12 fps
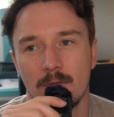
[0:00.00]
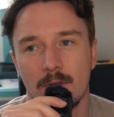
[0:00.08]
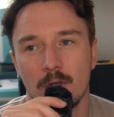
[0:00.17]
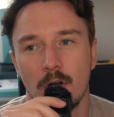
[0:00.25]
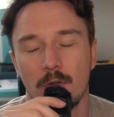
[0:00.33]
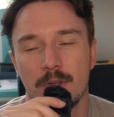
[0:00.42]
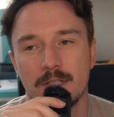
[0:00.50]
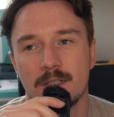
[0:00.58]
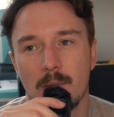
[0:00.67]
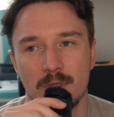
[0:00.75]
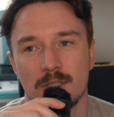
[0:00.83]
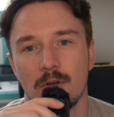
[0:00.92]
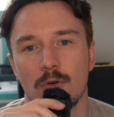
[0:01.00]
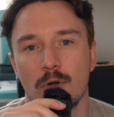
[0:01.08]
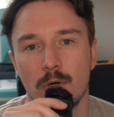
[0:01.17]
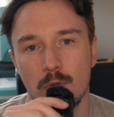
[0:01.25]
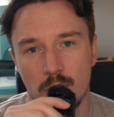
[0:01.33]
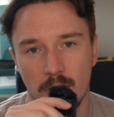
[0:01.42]
you know, this step is so
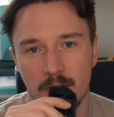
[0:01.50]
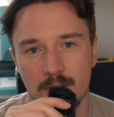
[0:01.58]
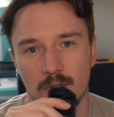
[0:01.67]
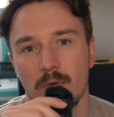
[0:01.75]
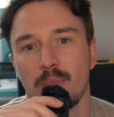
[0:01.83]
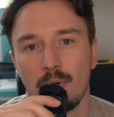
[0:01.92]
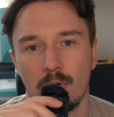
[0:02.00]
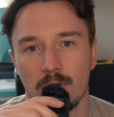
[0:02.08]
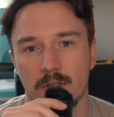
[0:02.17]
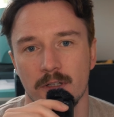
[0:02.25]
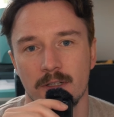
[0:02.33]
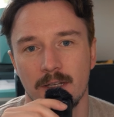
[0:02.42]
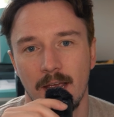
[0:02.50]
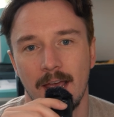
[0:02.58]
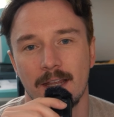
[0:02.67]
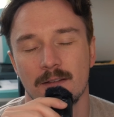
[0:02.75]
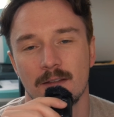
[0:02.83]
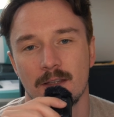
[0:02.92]
crucial and so important,
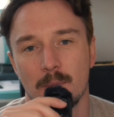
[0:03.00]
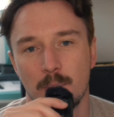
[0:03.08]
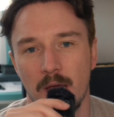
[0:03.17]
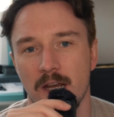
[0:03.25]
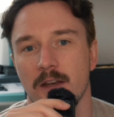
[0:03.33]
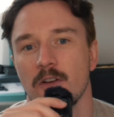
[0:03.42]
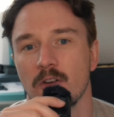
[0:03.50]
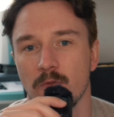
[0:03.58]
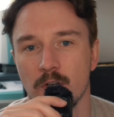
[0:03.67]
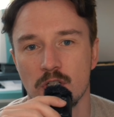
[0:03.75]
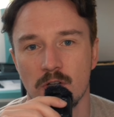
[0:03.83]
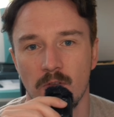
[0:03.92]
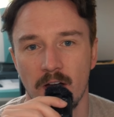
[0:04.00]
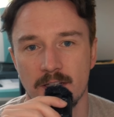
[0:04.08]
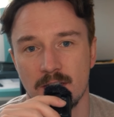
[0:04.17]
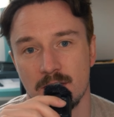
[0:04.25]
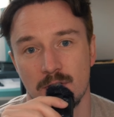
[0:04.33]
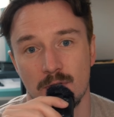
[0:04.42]
and depending on which device is